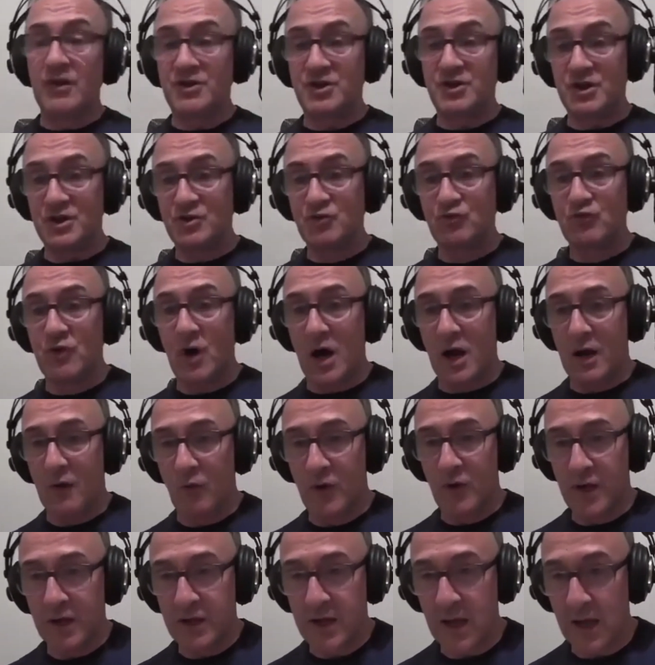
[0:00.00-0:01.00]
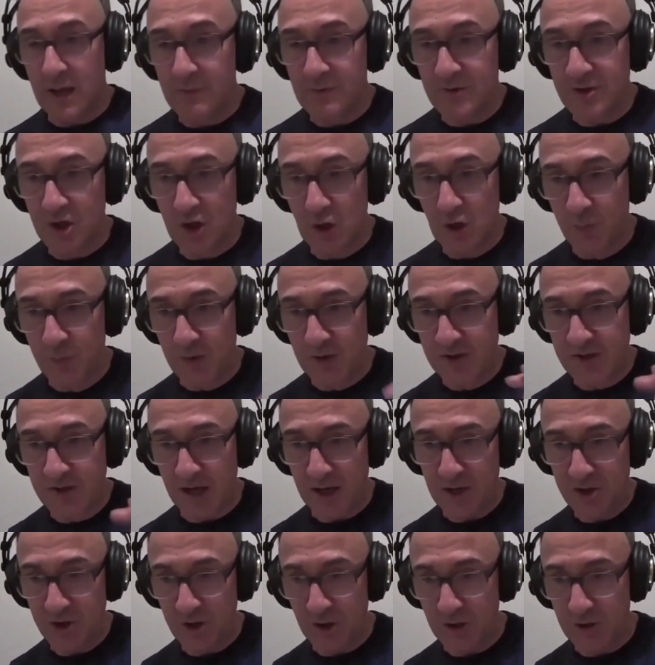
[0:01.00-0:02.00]
is right. When it came to
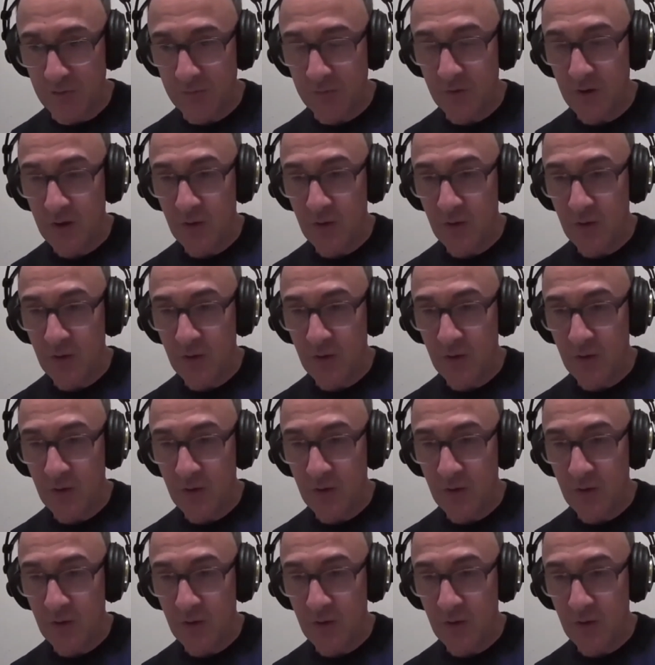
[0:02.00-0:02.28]
possession,